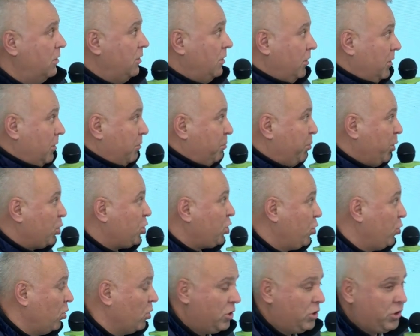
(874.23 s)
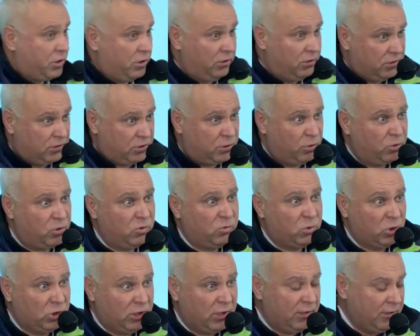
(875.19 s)
tonometer
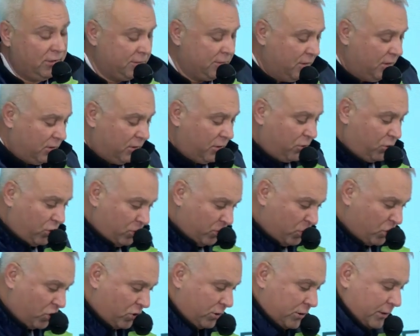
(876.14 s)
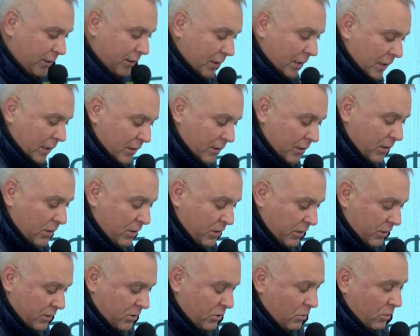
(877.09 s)
or tuning fork,
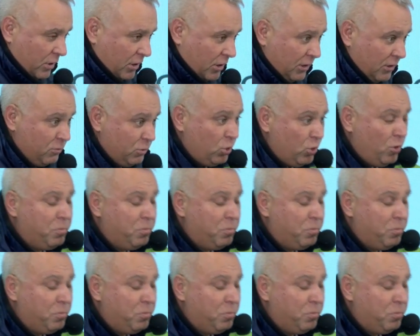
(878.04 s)
I mean.